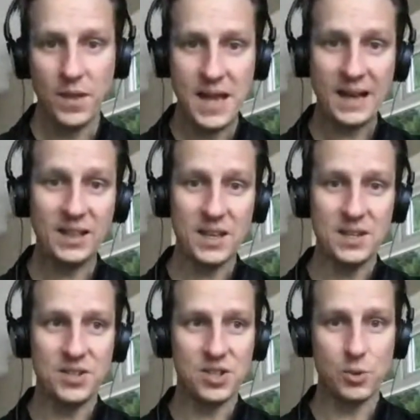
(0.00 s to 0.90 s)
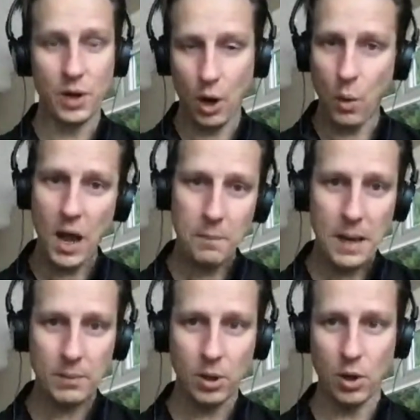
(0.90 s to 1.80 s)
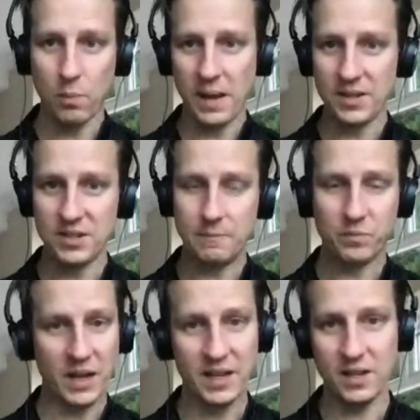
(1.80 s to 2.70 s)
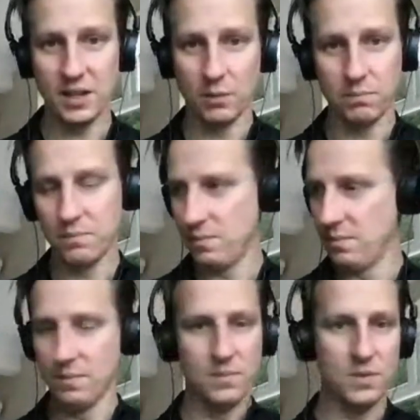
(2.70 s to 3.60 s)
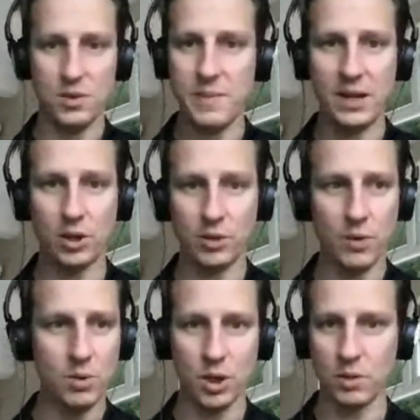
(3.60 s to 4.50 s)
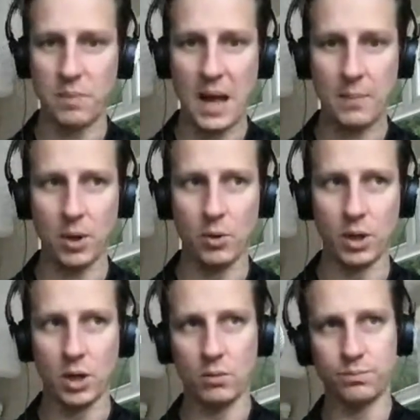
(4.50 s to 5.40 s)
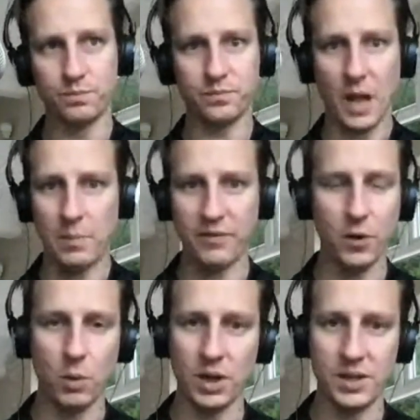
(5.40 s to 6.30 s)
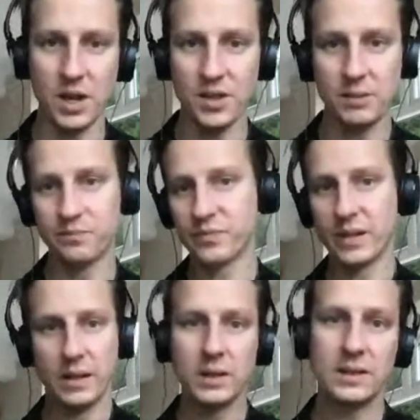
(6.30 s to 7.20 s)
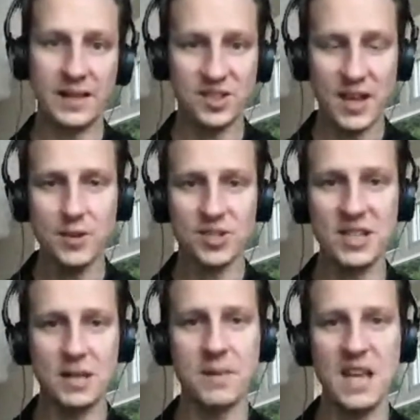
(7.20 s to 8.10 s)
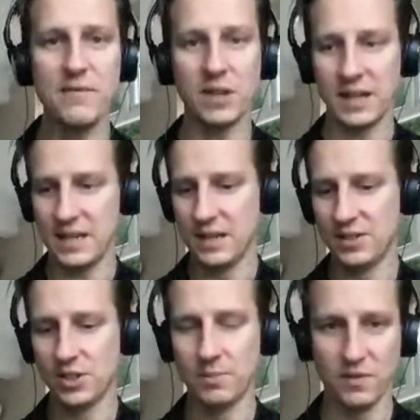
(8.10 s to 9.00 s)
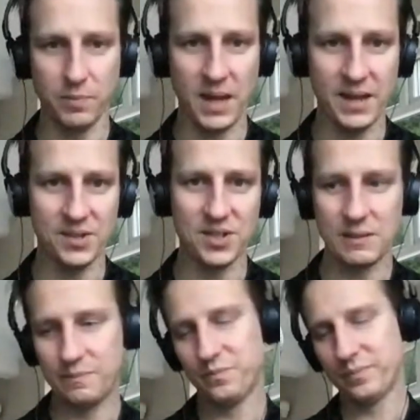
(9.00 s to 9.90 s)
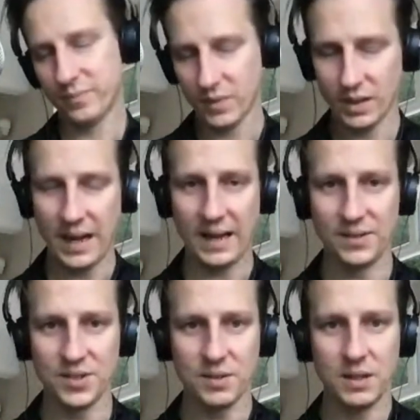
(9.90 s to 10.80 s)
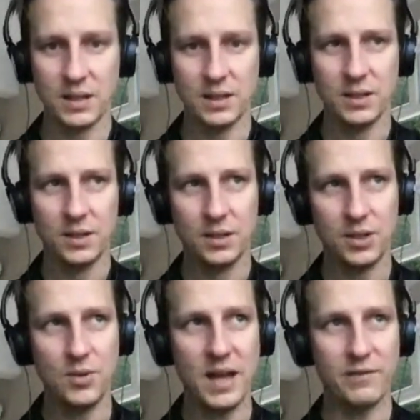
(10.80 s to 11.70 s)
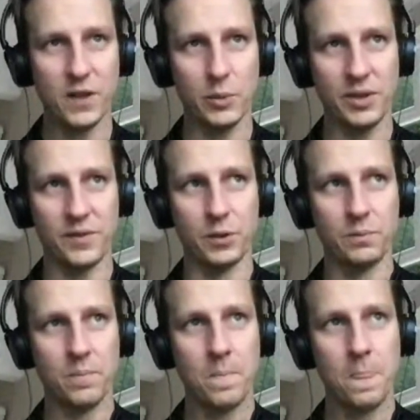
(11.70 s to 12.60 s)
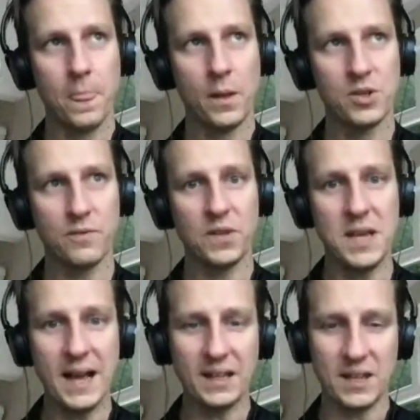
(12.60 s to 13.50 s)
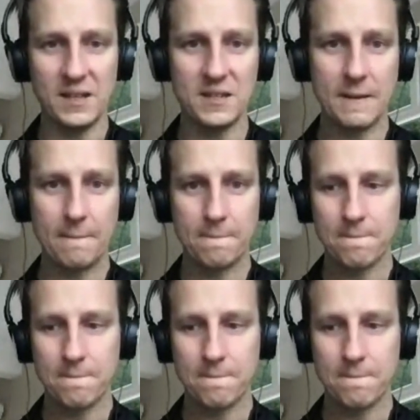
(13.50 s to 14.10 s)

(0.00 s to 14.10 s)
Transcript: the Yankees, to acquire Pablo Lopez, and it, you know, you may look at Rodon and Pablo and go, I prefer one or the other. Let's say you see them evenly in terms of players and you then follow it through. So for the Yankees,